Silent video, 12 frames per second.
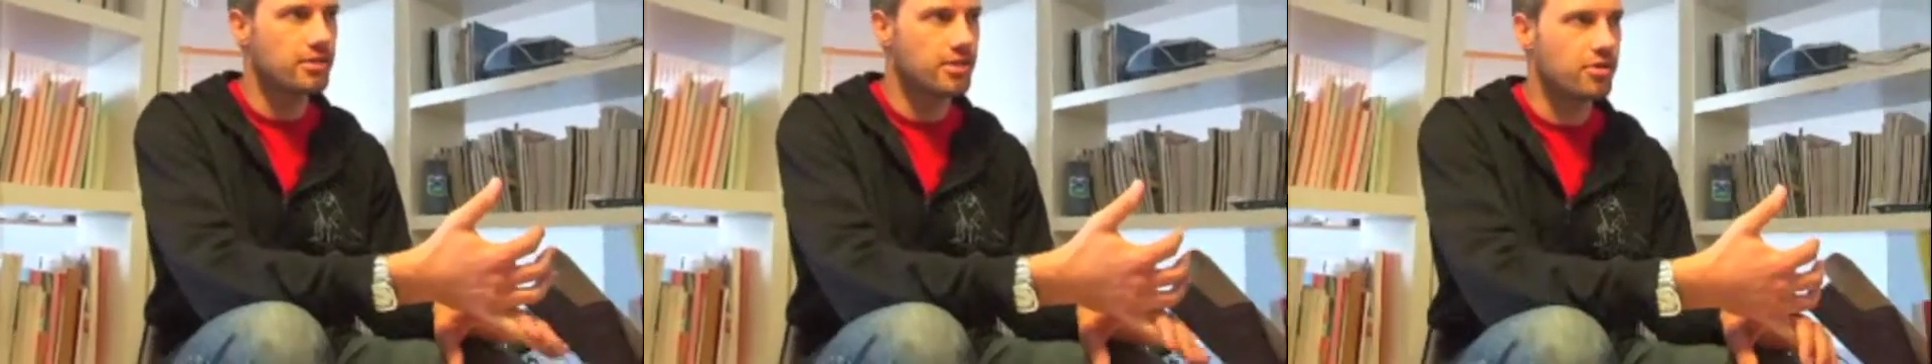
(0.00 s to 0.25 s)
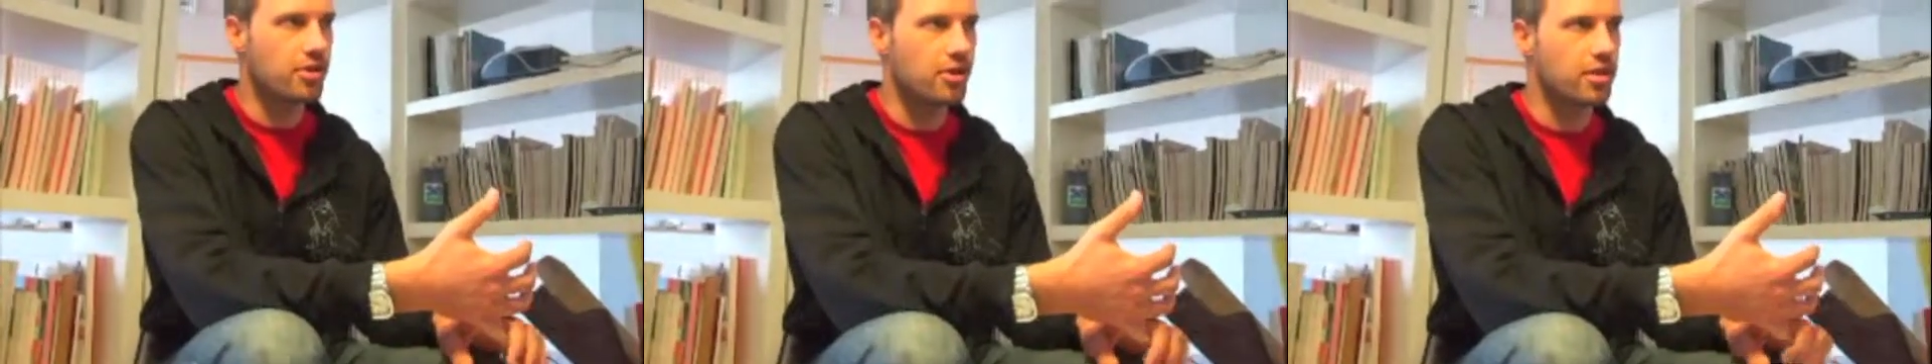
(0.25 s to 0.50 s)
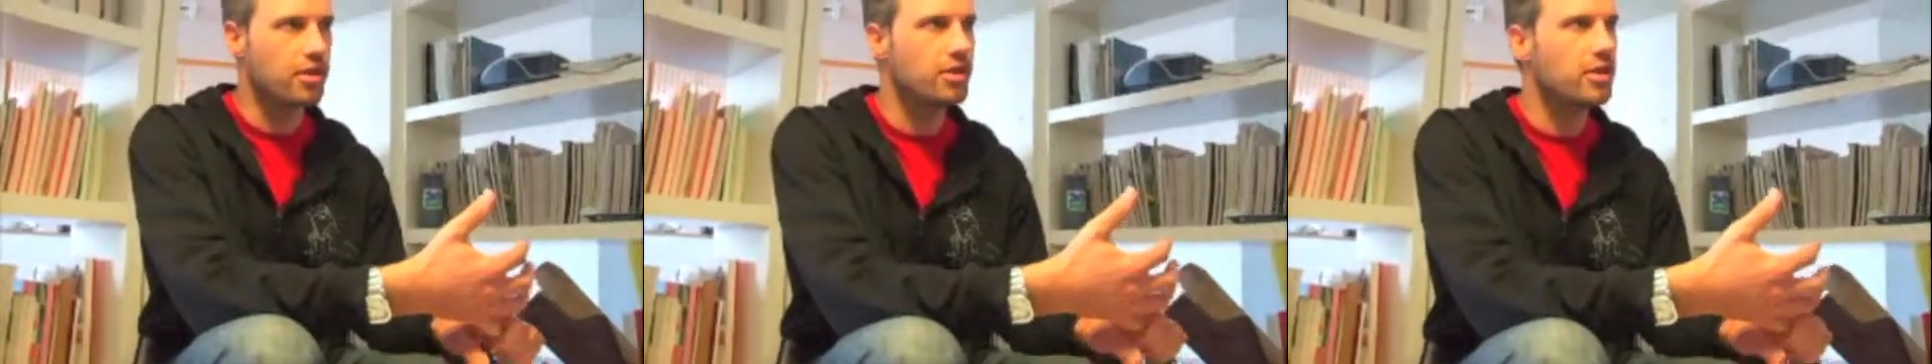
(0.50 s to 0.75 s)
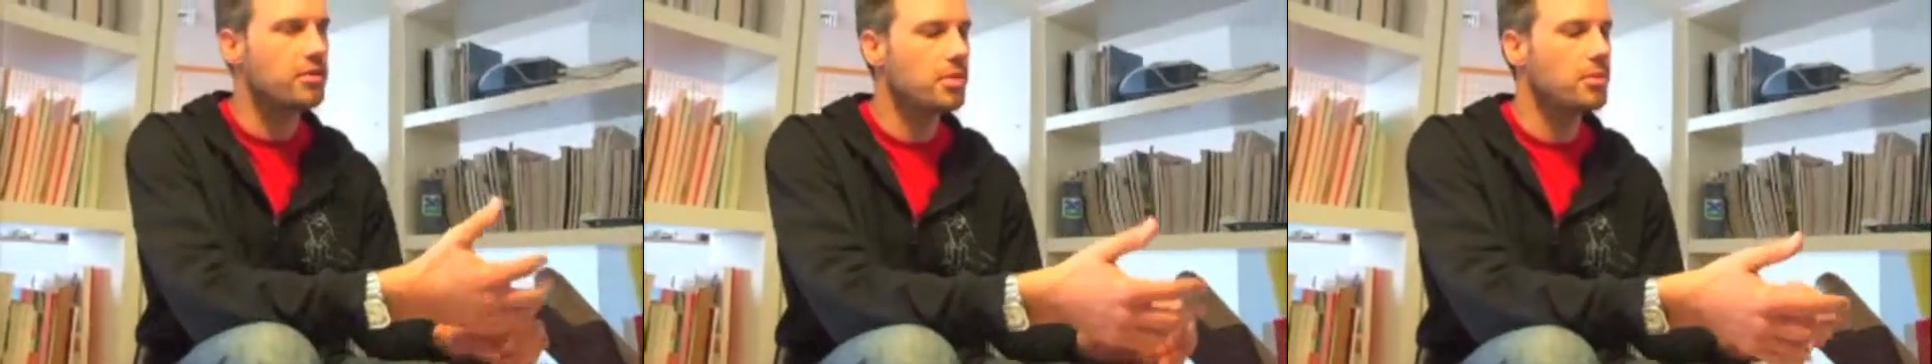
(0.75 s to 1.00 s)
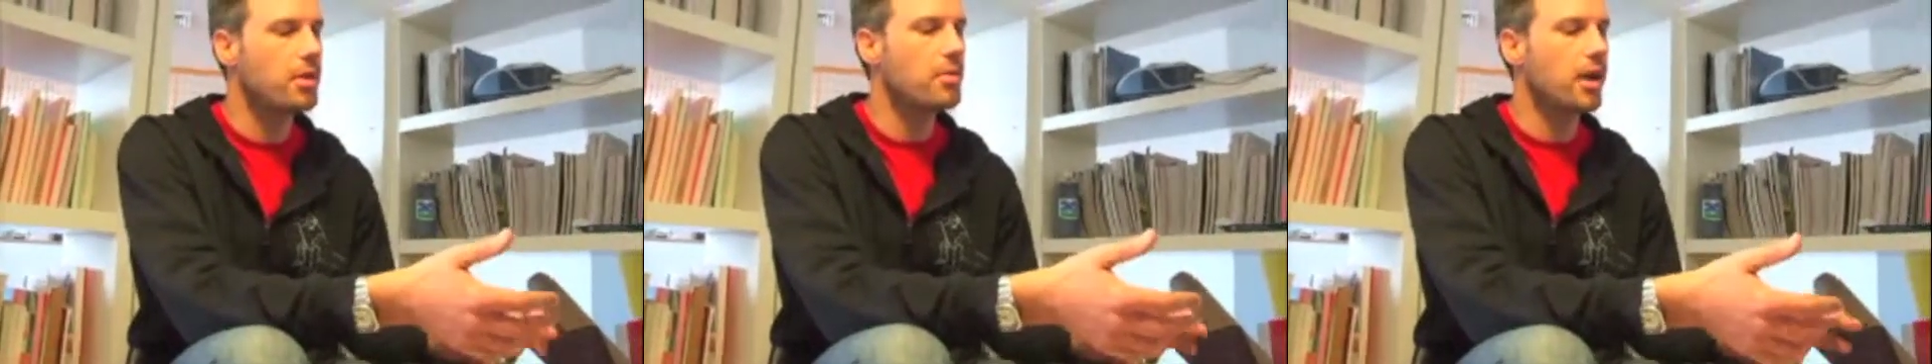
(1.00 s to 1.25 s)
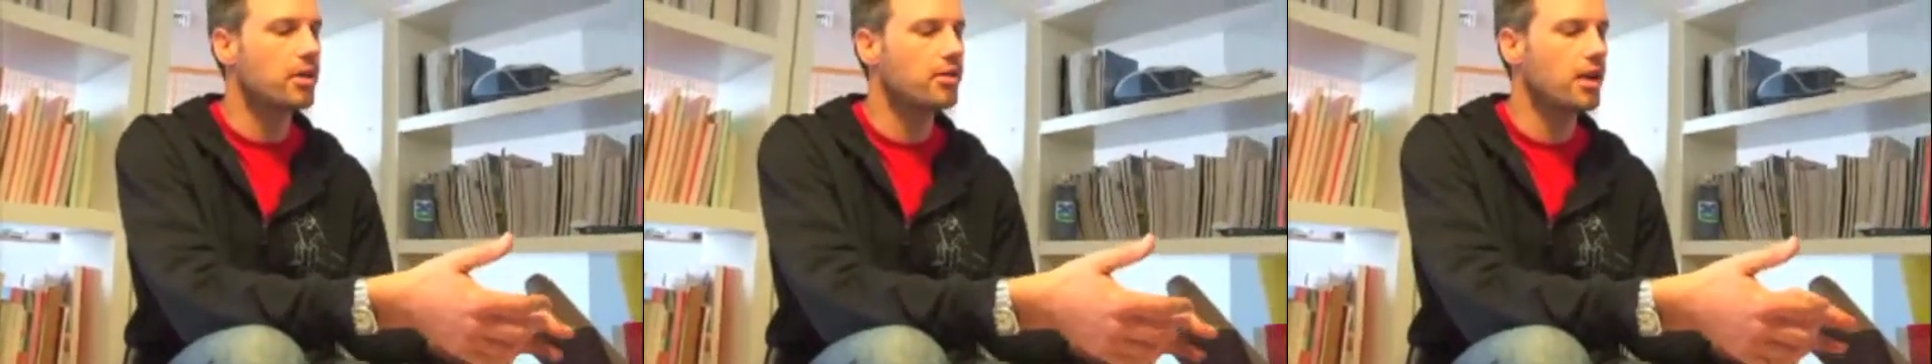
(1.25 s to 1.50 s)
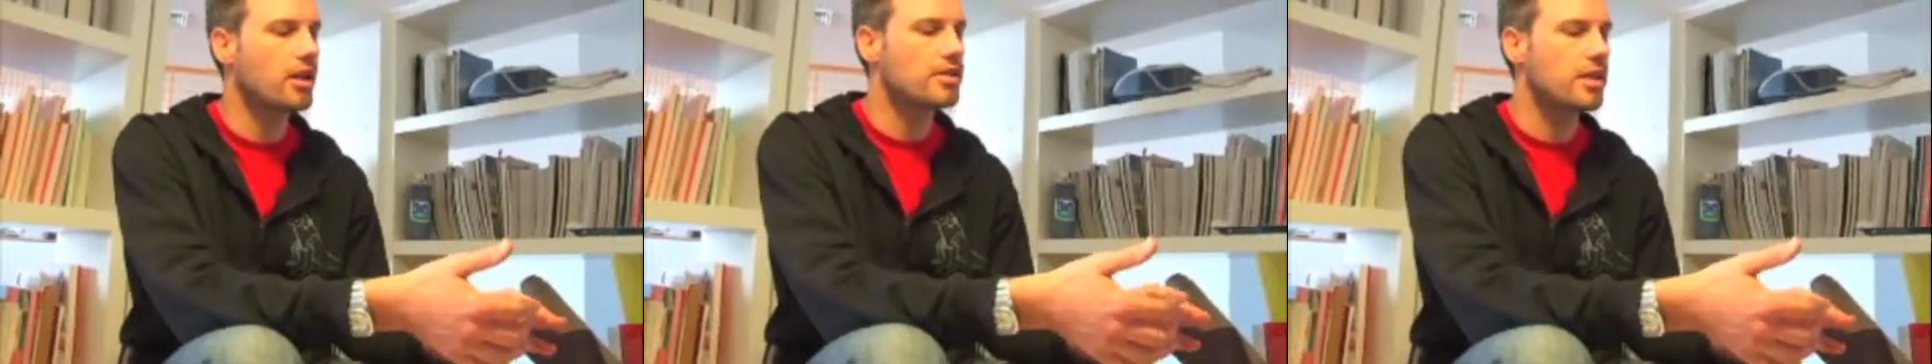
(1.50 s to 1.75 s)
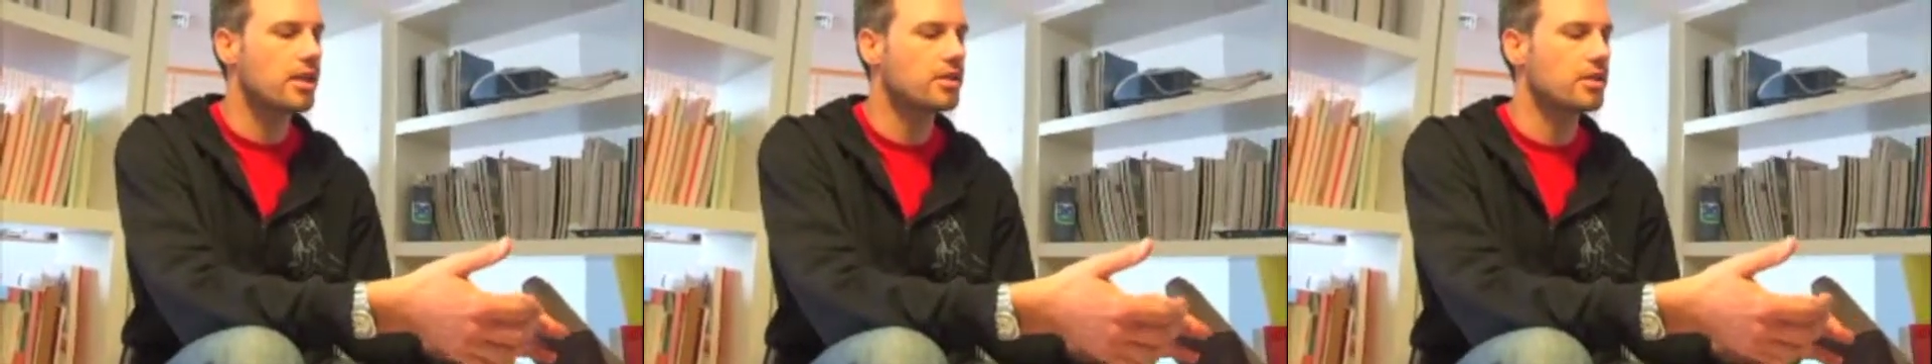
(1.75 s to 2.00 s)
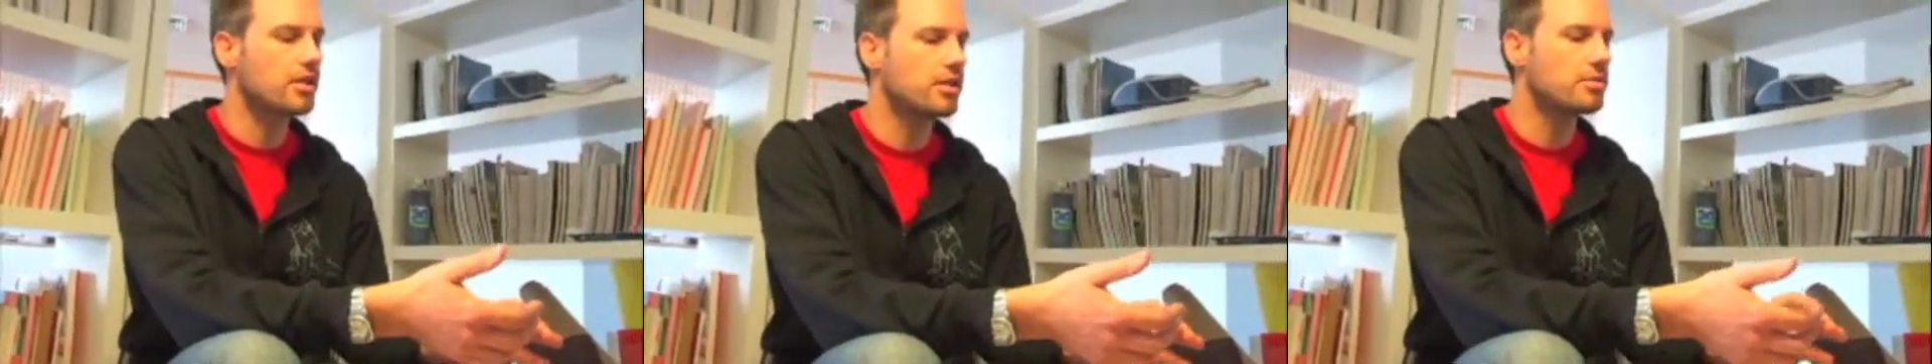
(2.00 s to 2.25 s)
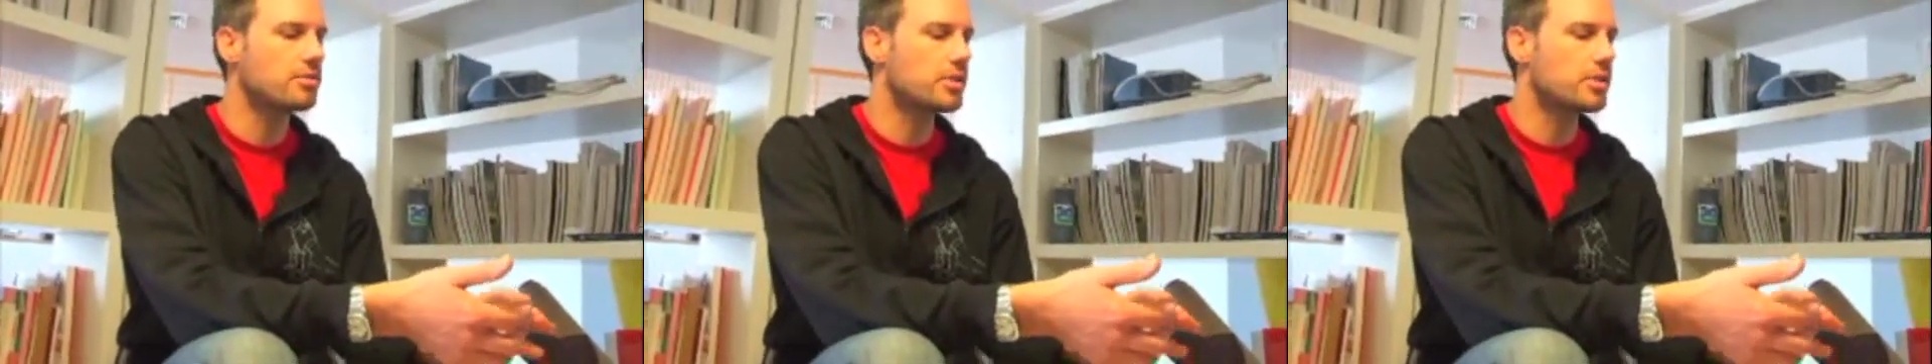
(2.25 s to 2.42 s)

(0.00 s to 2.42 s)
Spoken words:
design at uni, but my background is actually in